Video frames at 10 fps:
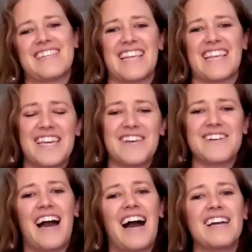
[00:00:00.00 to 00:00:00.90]
says, like, you're
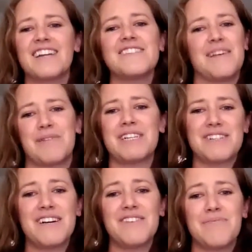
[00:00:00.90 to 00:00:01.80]
not going to limit
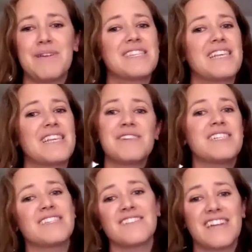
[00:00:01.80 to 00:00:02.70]
yourself because
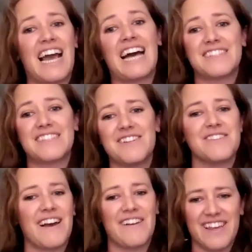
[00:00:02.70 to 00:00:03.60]
everybody's still going to ask you to
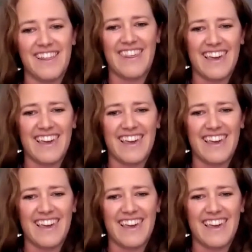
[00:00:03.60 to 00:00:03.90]
do everything.